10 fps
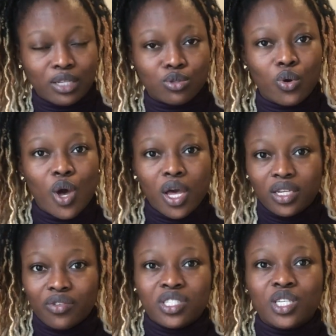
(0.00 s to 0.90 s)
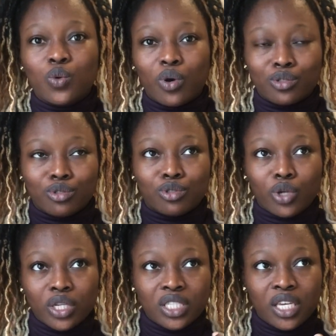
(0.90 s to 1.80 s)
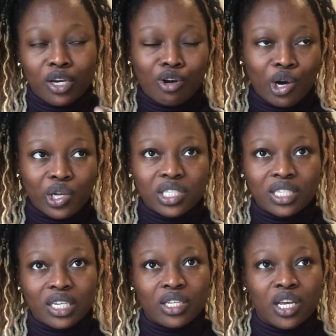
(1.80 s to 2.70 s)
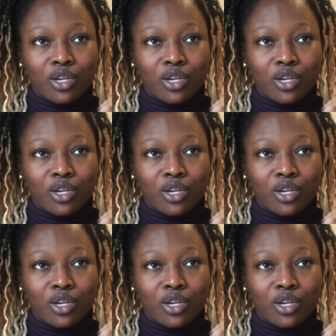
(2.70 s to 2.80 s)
So the reason you want to study a course in